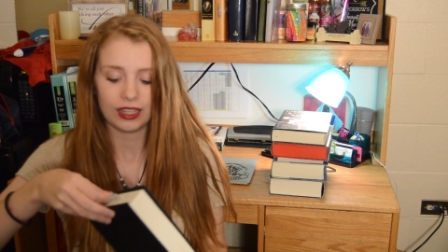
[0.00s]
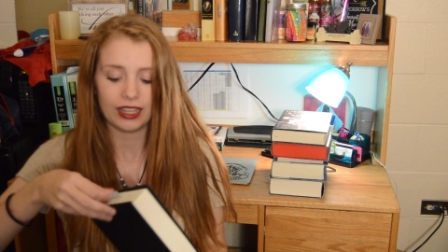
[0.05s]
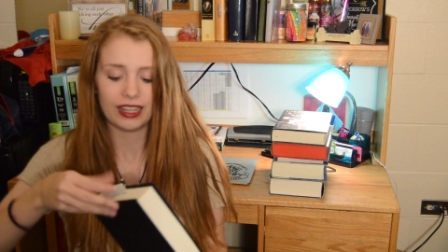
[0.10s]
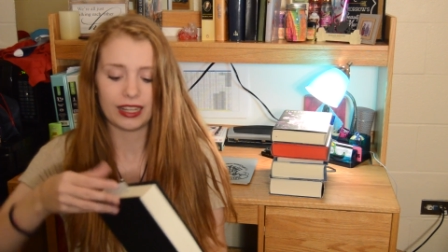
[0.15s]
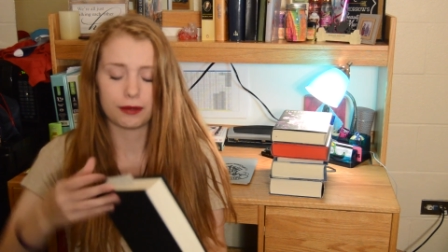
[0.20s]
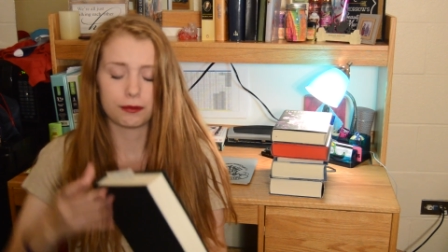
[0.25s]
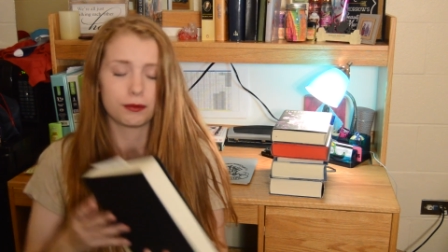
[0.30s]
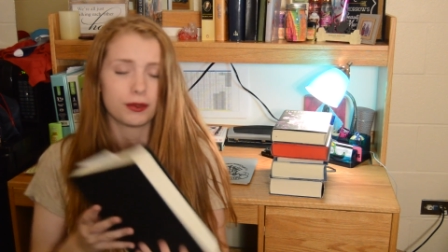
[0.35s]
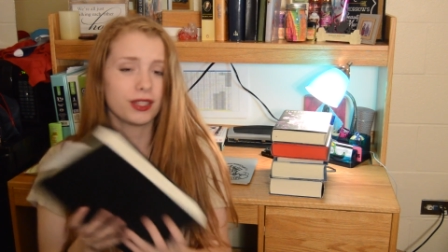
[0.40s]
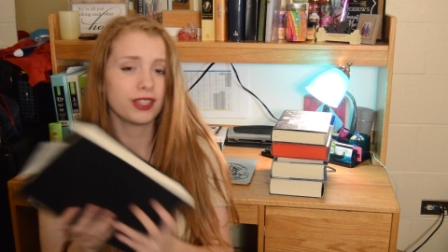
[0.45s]

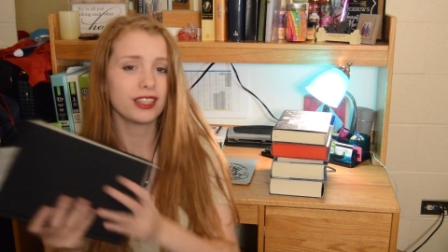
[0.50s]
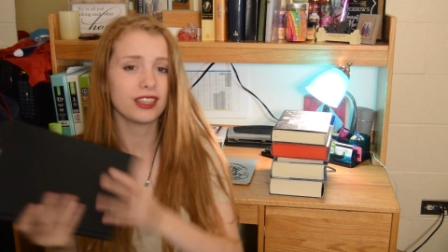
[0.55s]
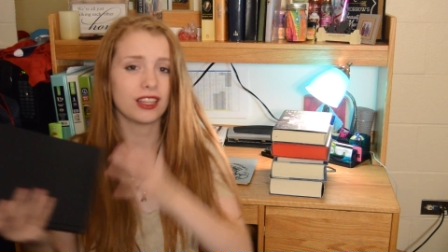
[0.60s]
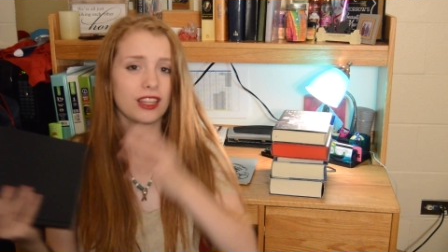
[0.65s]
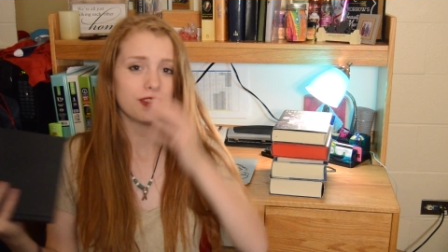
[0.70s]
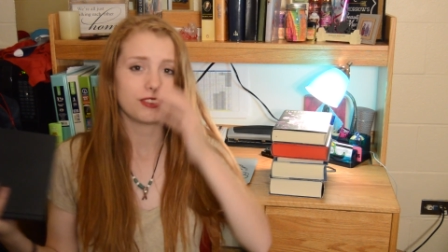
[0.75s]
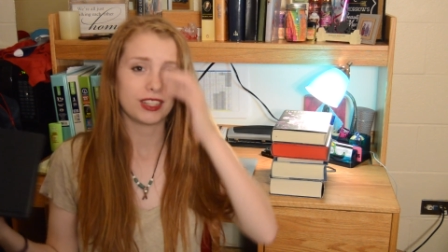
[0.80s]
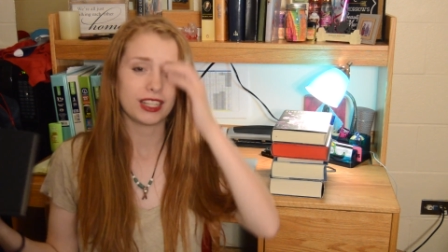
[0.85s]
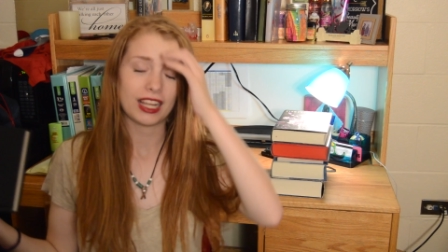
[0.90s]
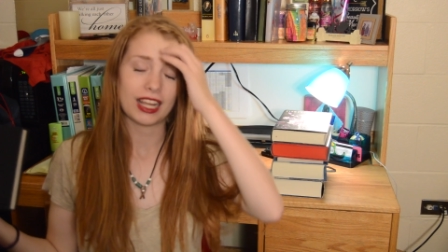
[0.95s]
And I'm really
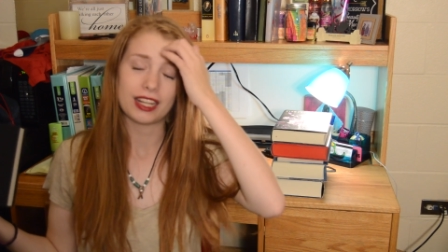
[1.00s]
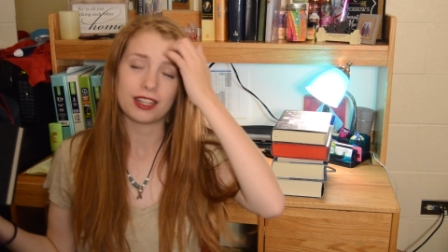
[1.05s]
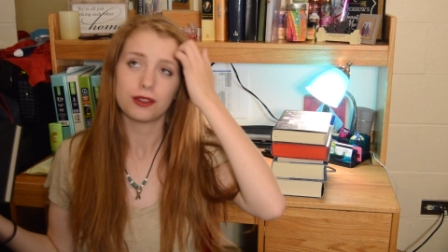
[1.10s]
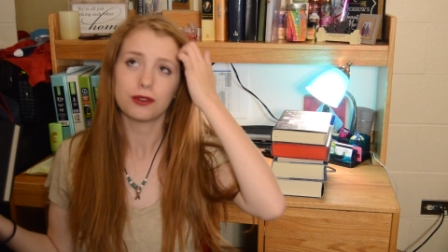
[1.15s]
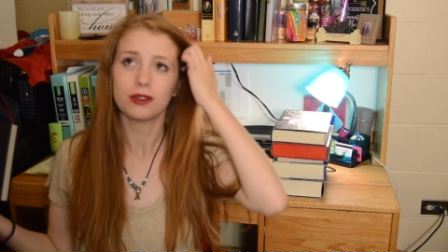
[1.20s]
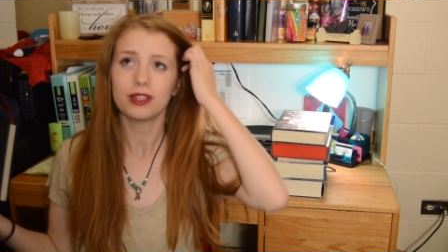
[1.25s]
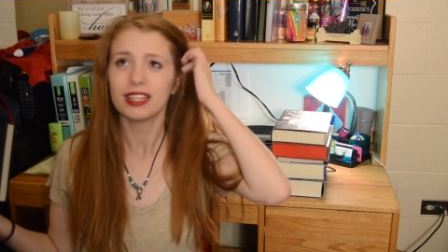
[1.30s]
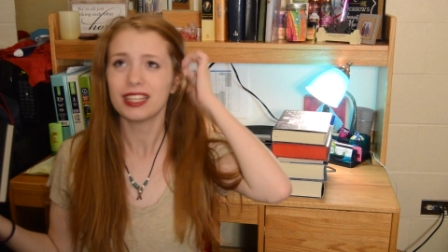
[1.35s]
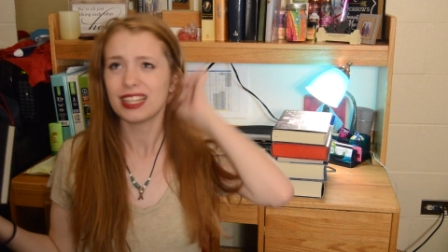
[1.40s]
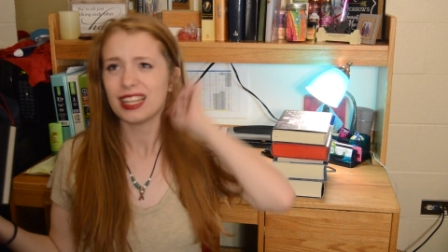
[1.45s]
loving it. I
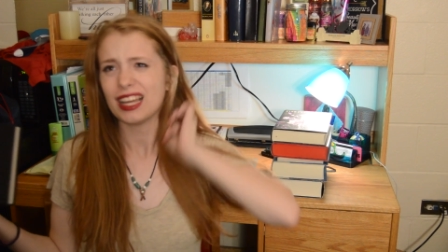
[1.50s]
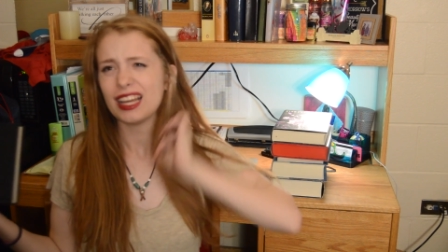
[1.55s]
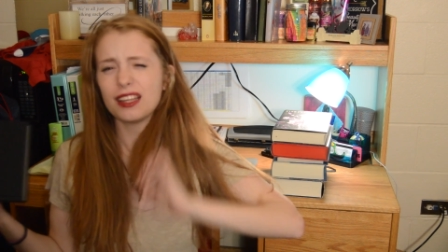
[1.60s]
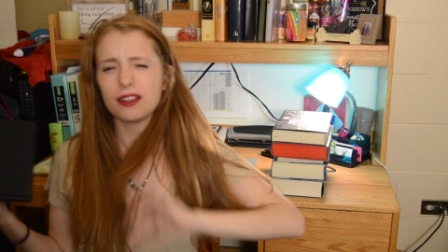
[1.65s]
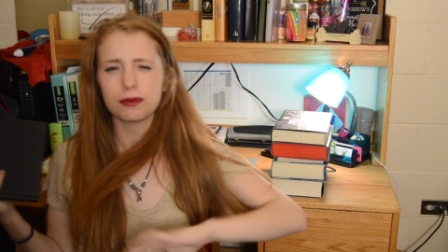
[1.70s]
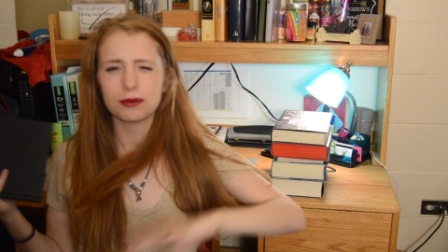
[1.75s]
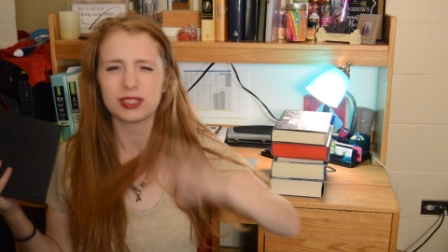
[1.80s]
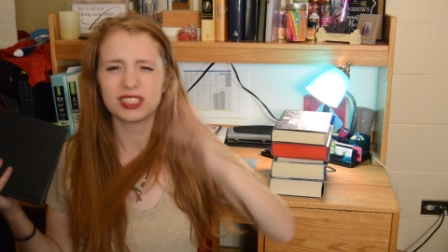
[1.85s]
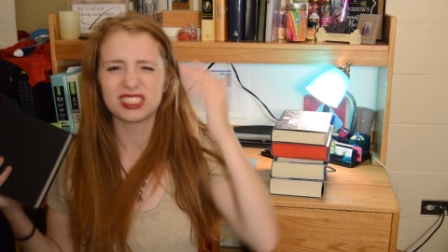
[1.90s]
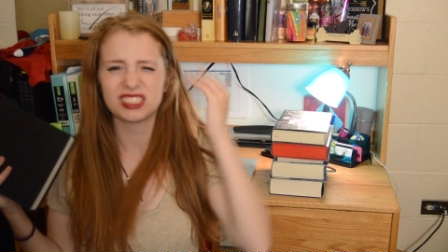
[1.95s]
don't like it
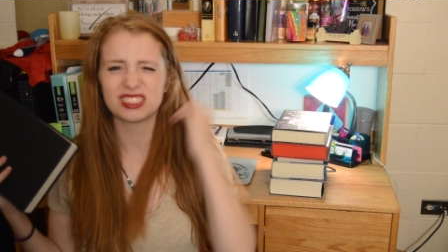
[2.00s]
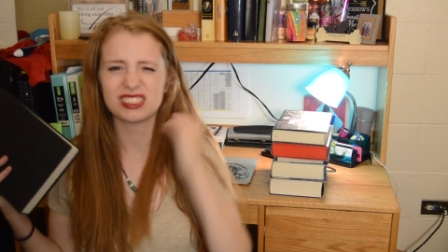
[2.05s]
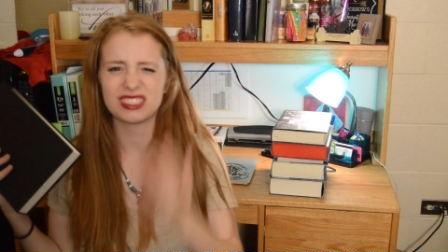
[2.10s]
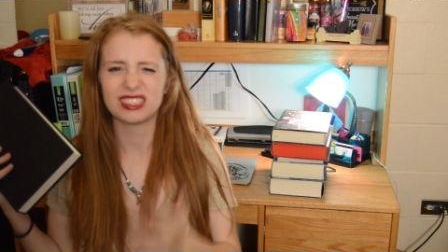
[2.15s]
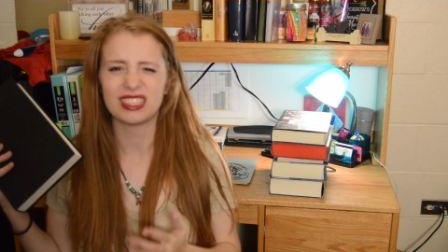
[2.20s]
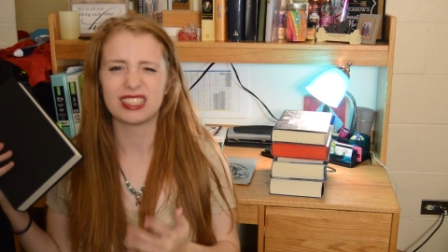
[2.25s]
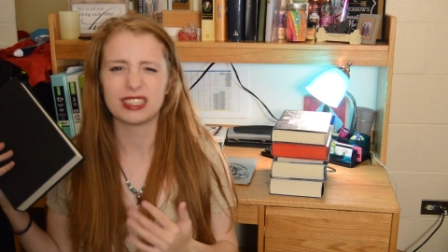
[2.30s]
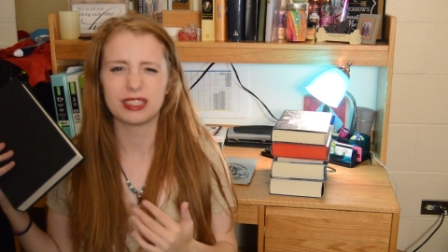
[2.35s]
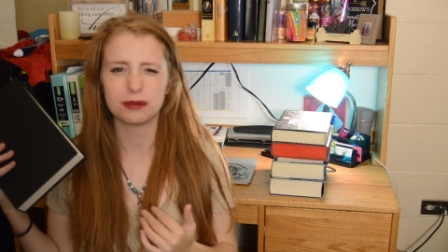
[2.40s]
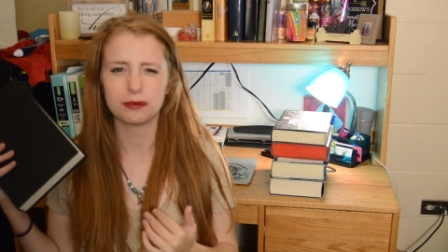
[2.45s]
as much as
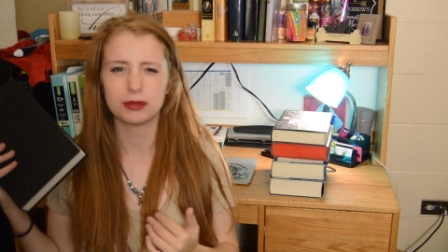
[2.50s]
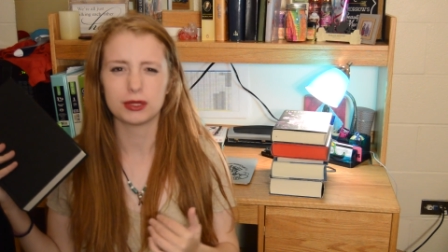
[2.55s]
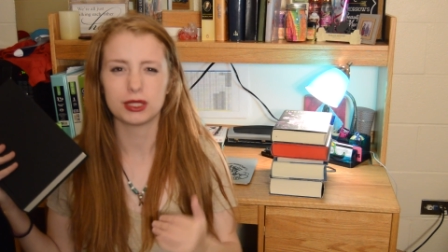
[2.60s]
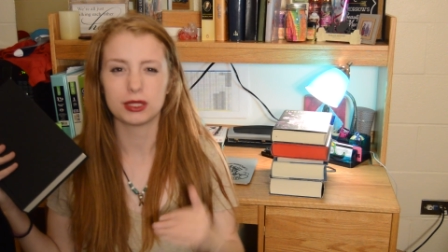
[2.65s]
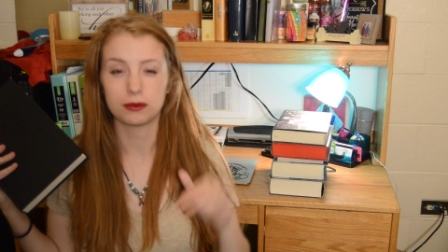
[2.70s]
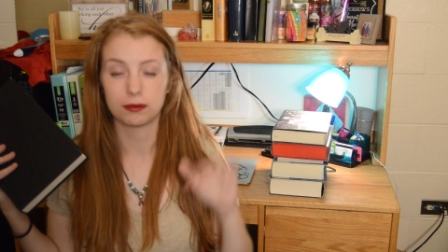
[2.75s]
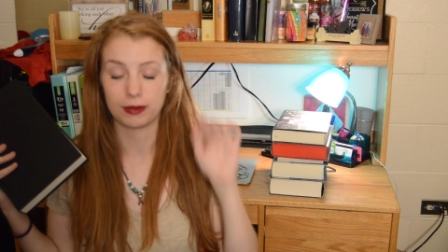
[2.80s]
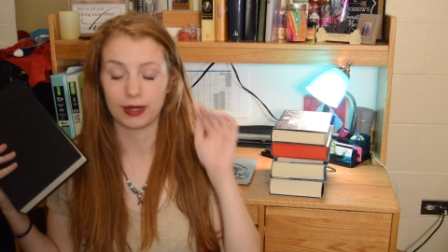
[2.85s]
the second book,